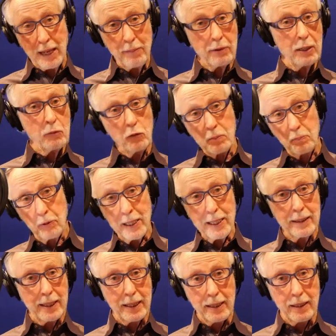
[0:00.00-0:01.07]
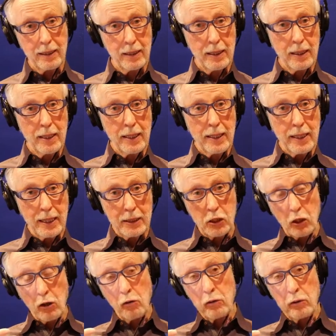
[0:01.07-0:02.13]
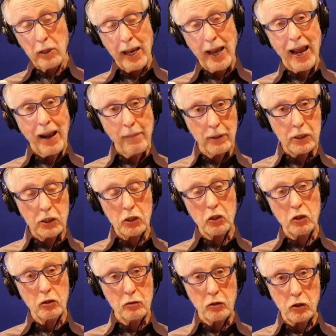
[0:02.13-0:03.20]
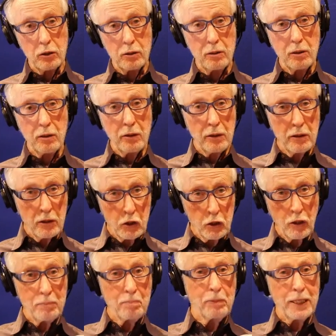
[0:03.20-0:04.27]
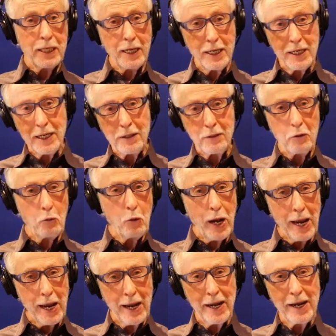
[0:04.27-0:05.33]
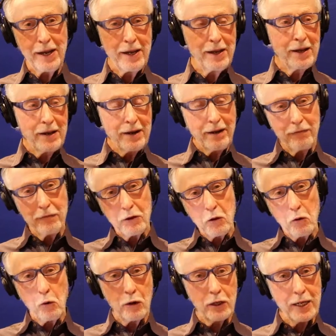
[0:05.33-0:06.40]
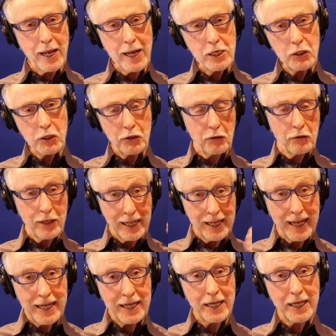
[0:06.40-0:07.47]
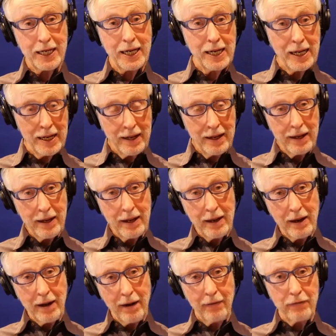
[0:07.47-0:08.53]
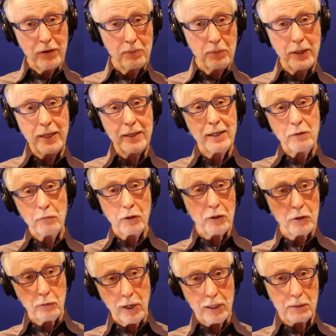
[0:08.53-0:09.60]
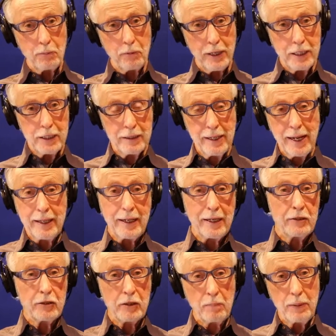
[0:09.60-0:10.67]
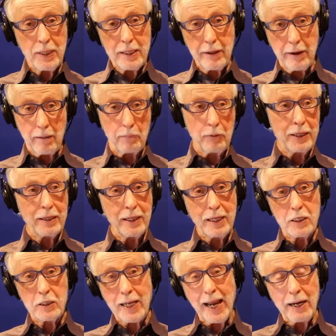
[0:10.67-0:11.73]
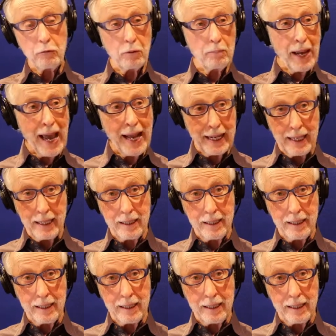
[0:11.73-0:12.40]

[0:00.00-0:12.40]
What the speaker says: thing with breathing. And so the habits shouldn't be getting in the way of the coordination or the linking of the breathing with the respiration. That needs to be there. Breathing is acrobatic.